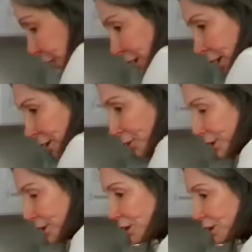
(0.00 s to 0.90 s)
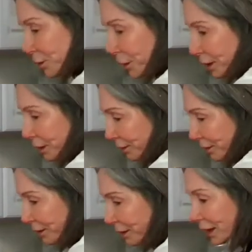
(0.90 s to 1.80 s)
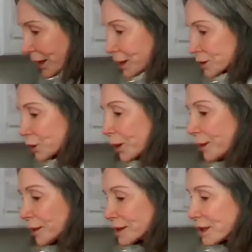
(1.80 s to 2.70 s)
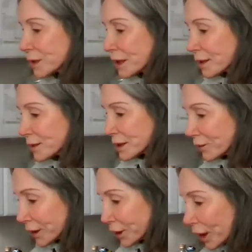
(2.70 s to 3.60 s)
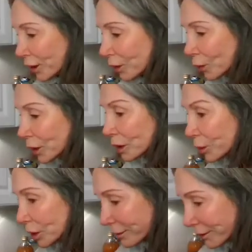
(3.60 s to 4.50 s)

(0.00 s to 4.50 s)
friendly, efficient, but I gotta scramble sometimes to figure out where to put